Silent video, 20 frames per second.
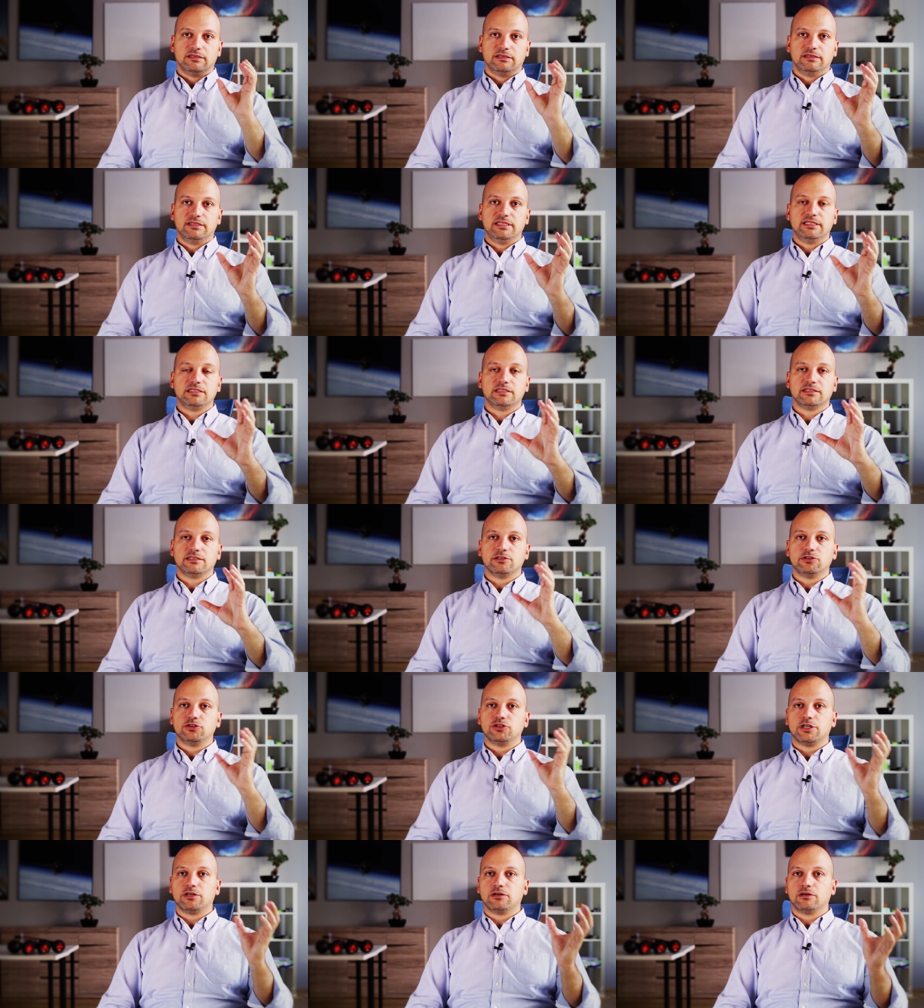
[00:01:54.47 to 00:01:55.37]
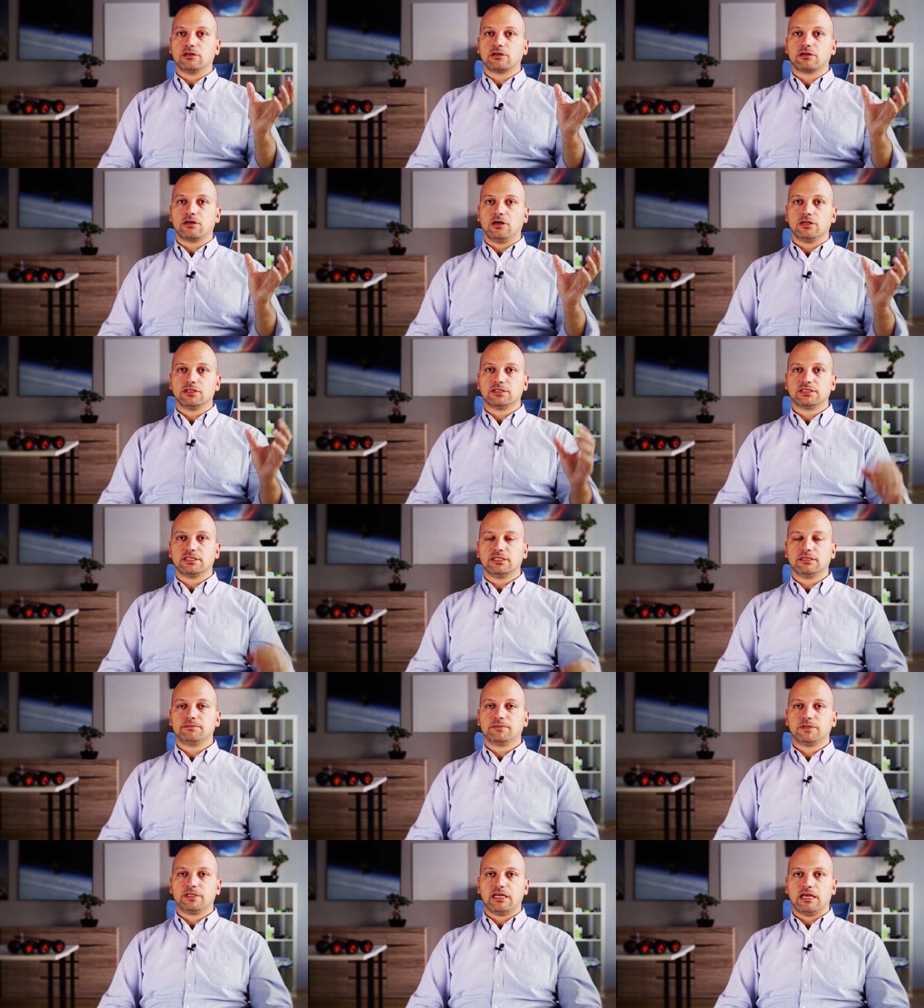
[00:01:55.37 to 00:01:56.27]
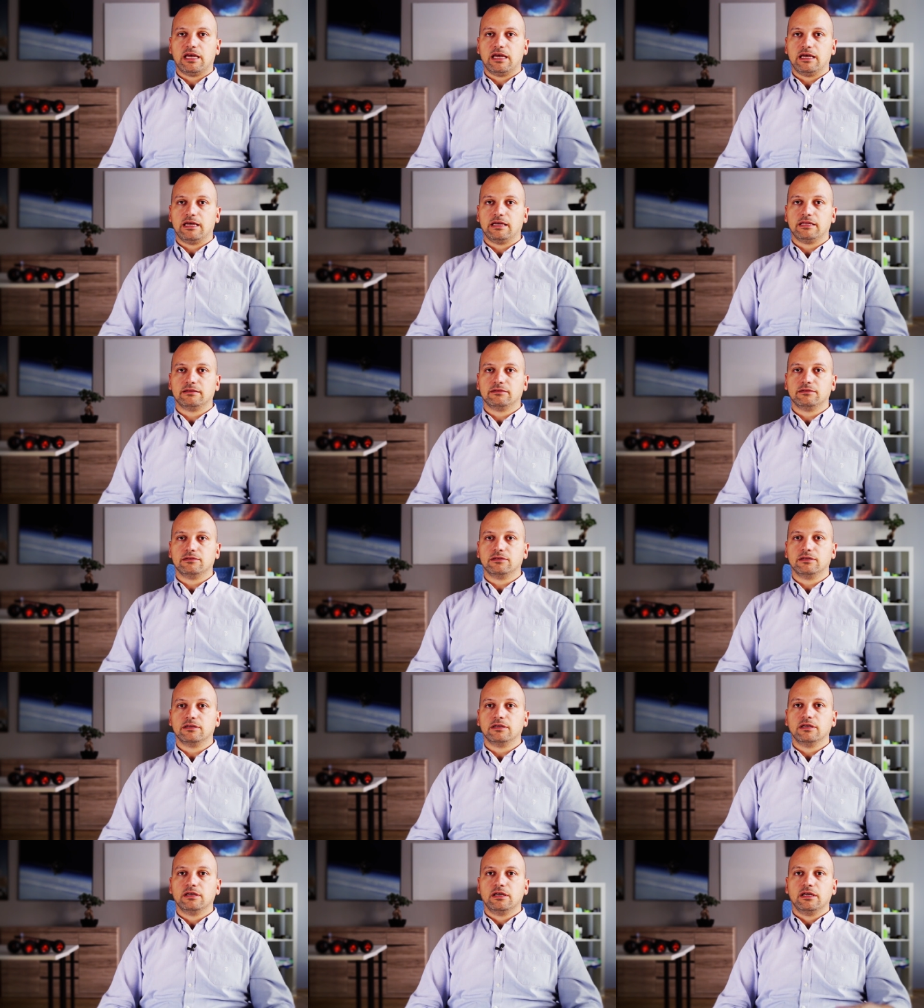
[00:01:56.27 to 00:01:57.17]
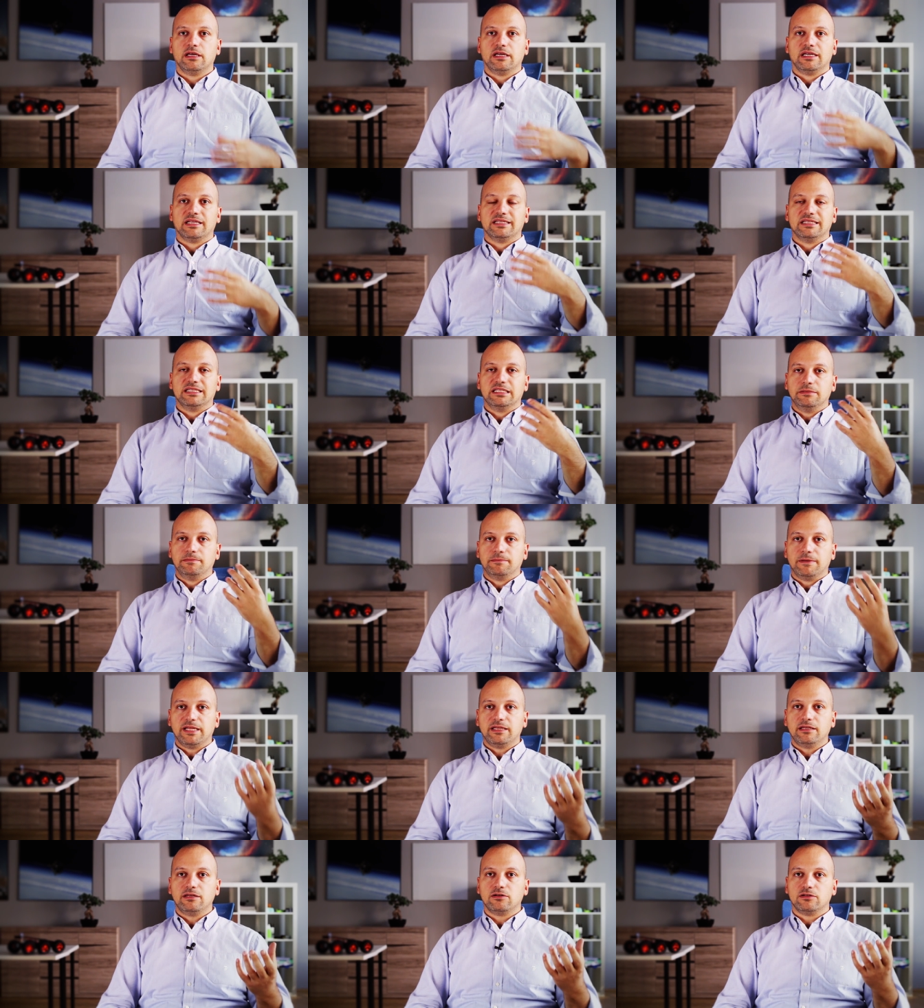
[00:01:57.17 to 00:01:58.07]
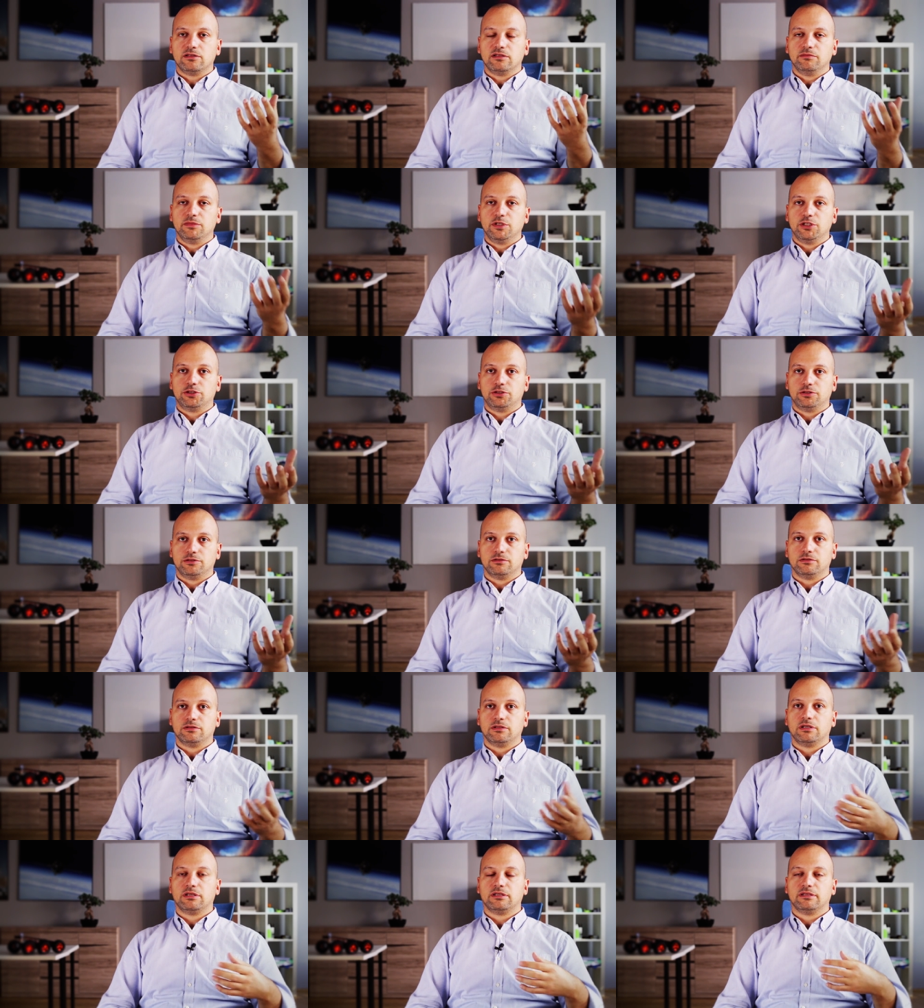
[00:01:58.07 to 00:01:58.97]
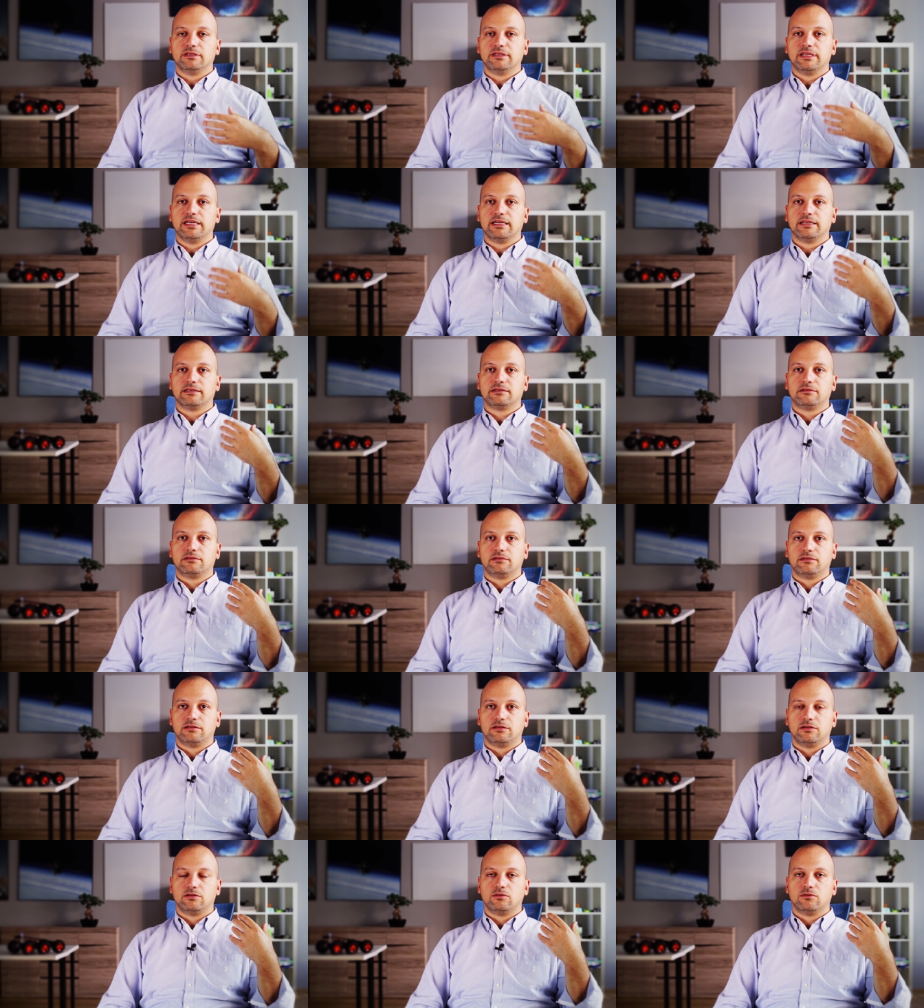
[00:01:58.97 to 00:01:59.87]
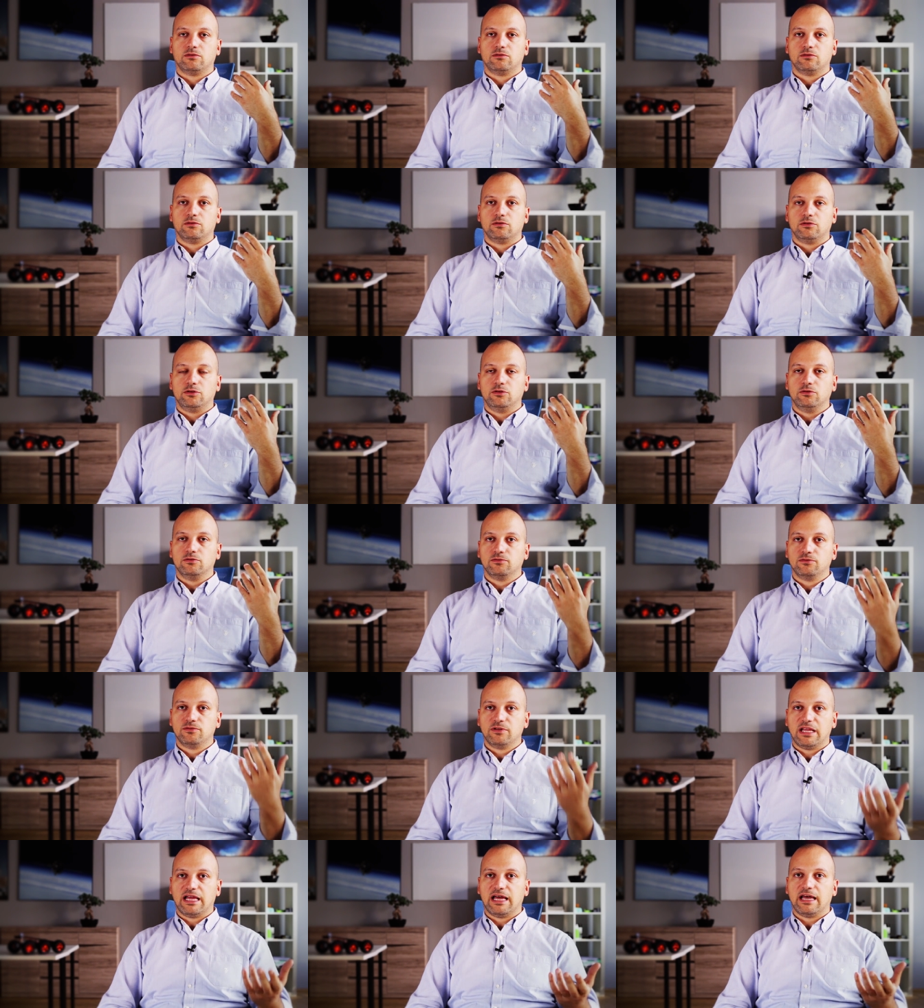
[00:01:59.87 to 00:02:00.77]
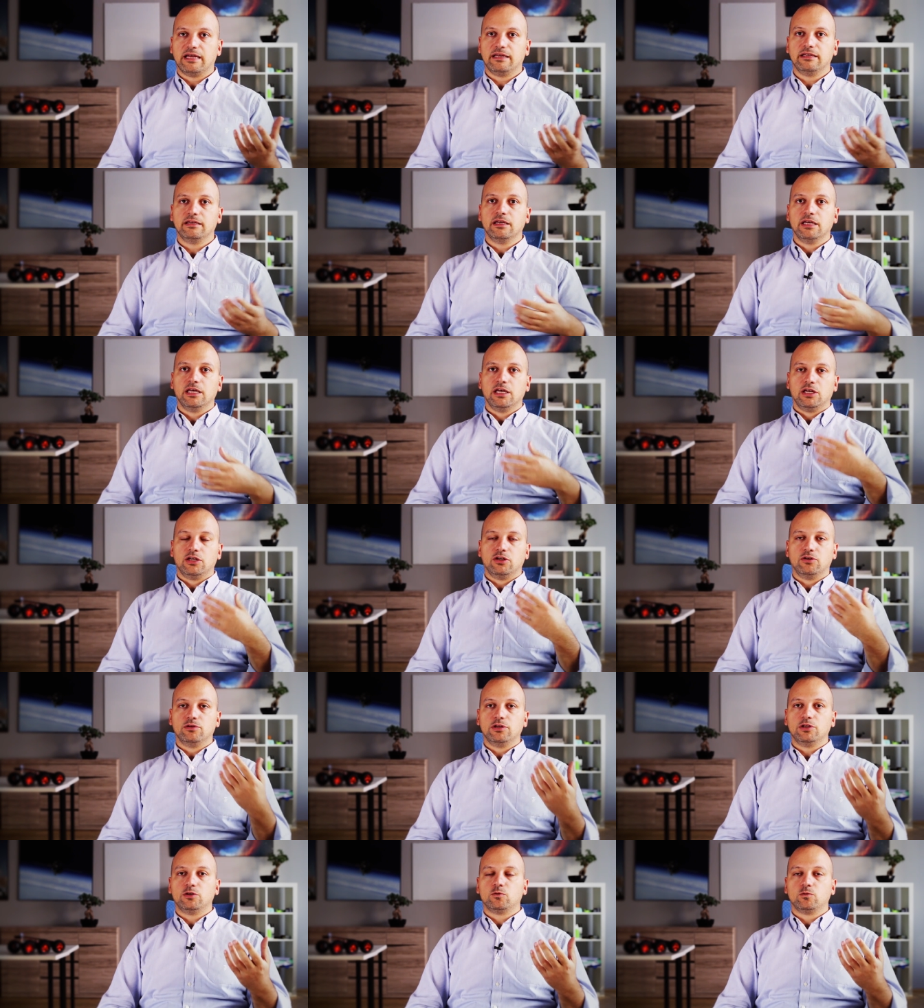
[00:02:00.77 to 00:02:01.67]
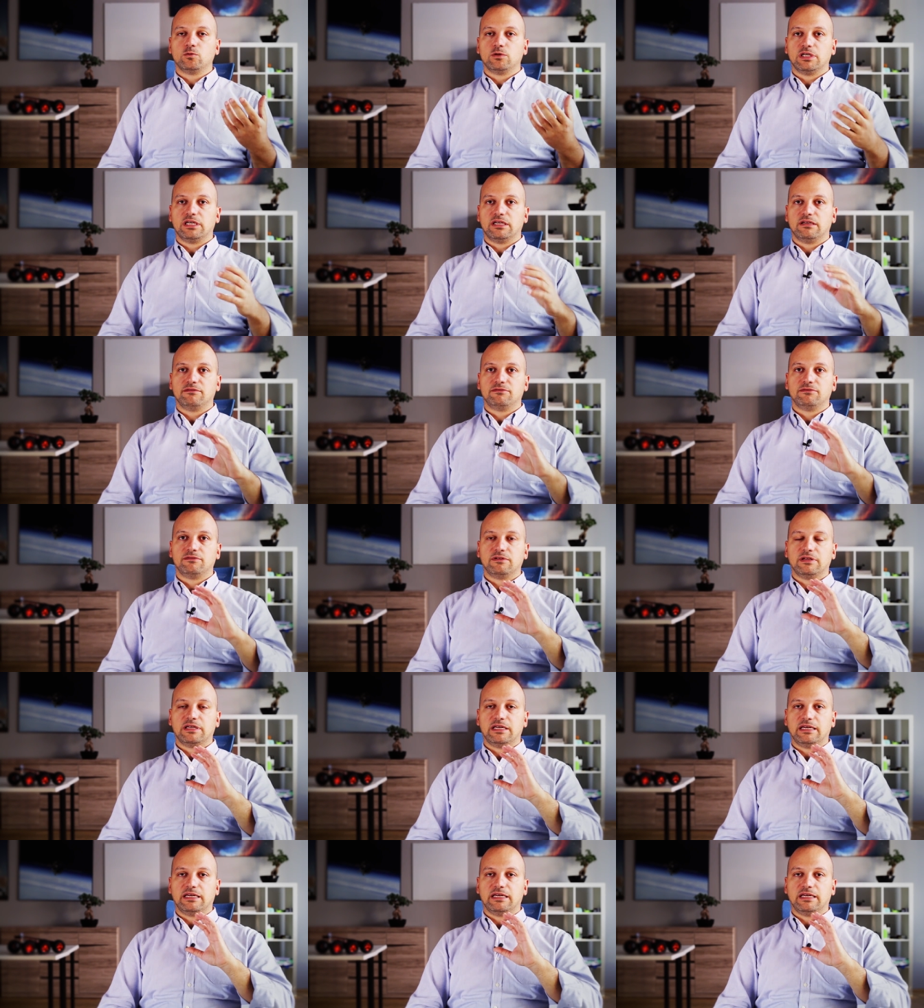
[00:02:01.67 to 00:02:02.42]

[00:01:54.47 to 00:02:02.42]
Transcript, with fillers: this is the general concept, and uh, depending on the mission that you fly, you need to have